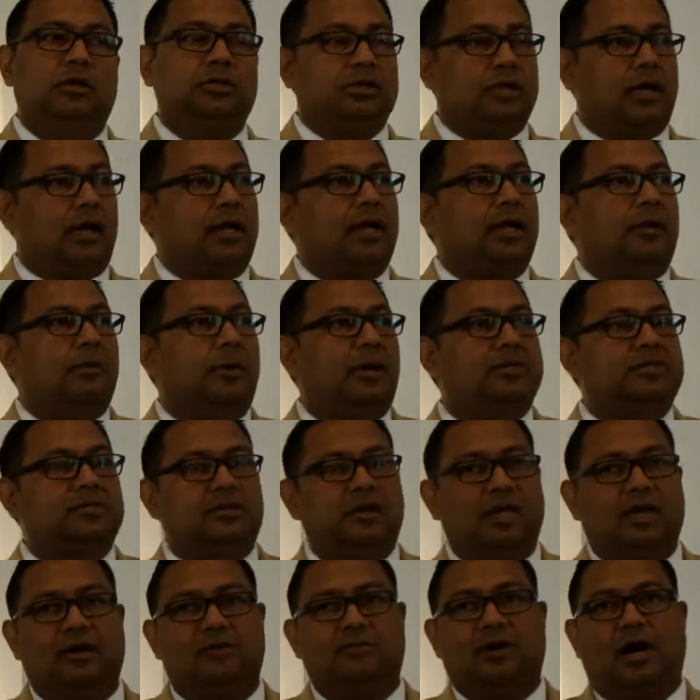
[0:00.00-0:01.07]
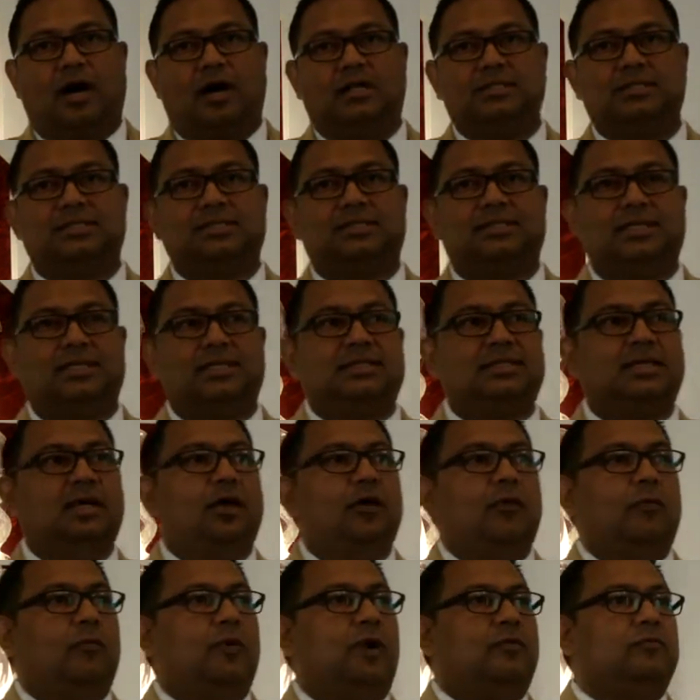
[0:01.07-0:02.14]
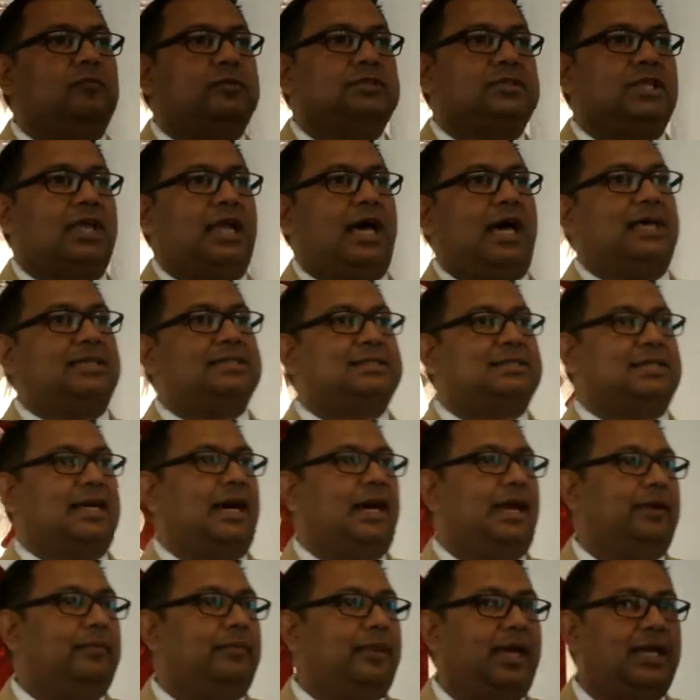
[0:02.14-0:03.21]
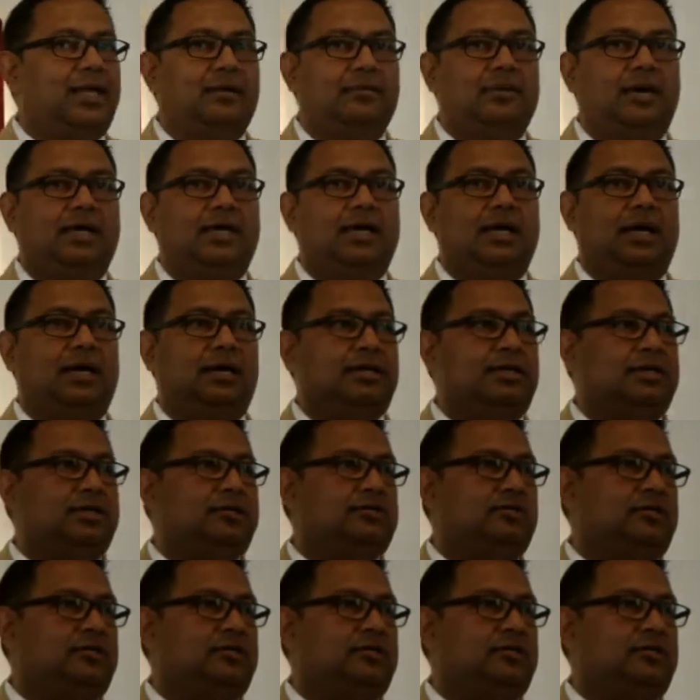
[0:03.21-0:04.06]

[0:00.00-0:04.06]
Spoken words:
Talking about string of consciousness, when was the last time anybody hugged a